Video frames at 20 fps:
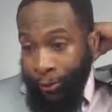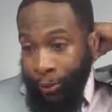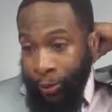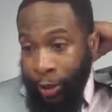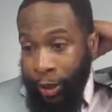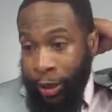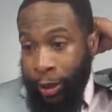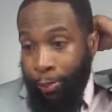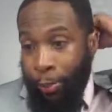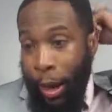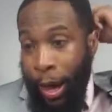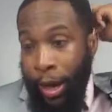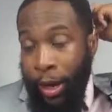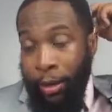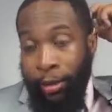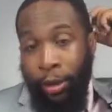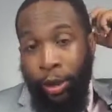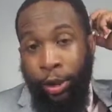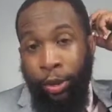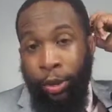
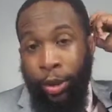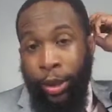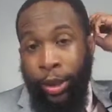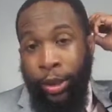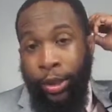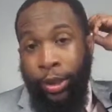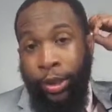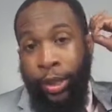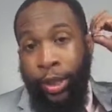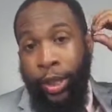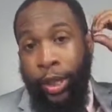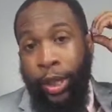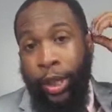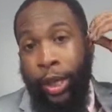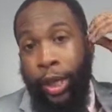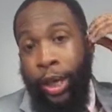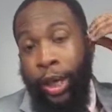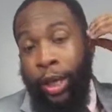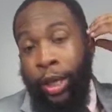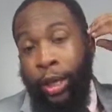spot-up shooters
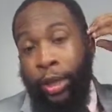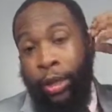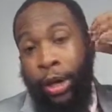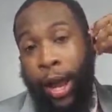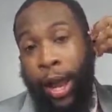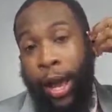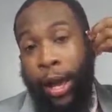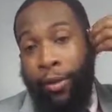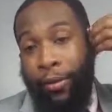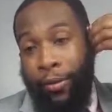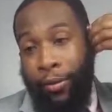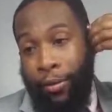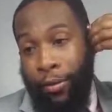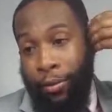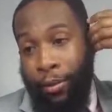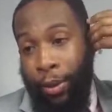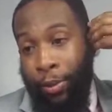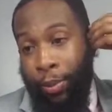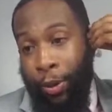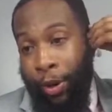in the draft,
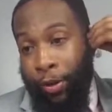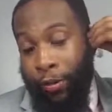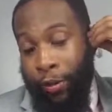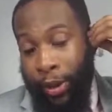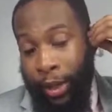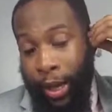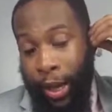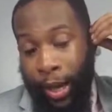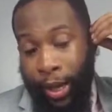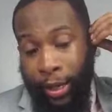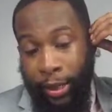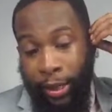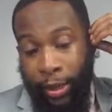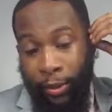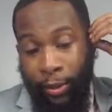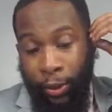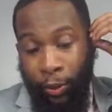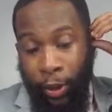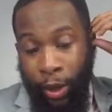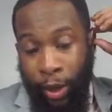to be perfectly honest.
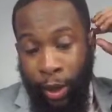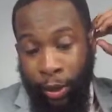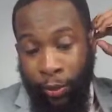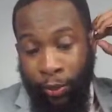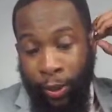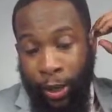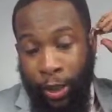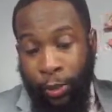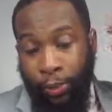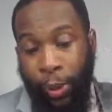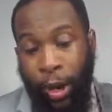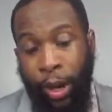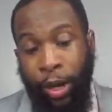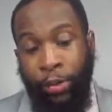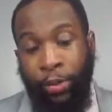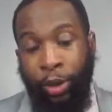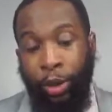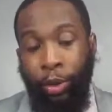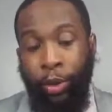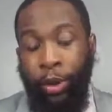He was one of the best
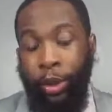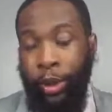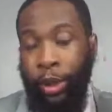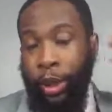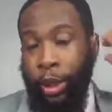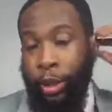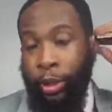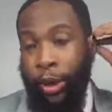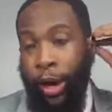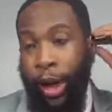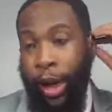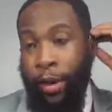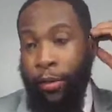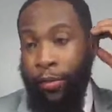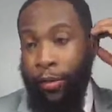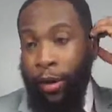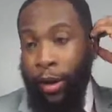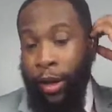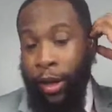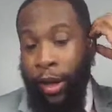spot-up shooters in the
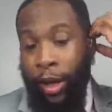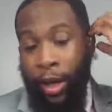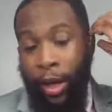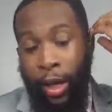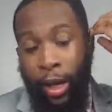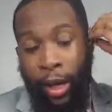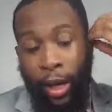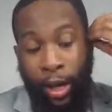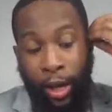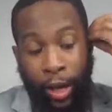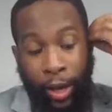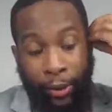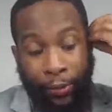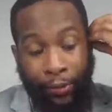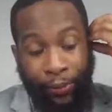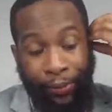draft. I